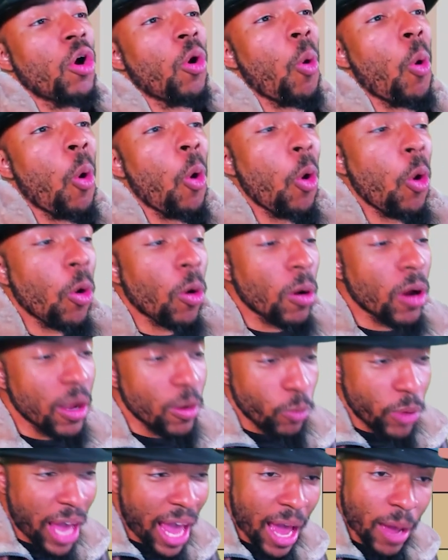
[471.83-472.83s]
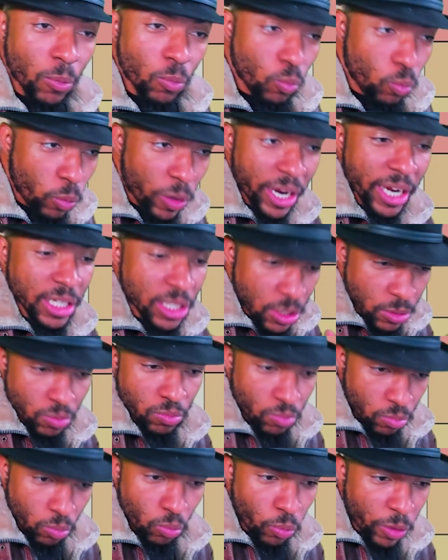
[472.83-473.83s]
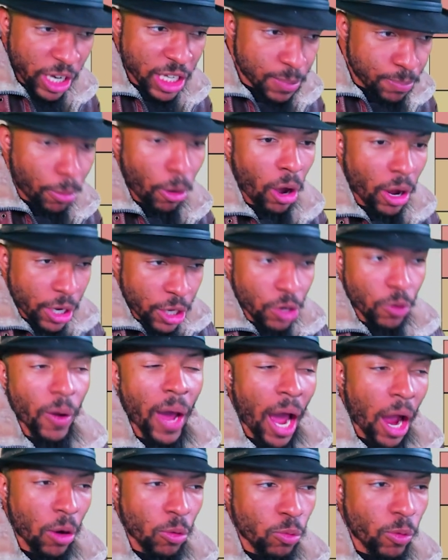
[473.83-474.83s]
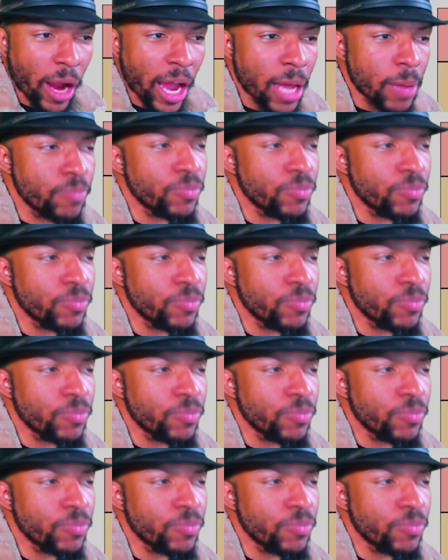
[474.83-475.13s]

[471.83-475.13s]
or when it's bought, outright?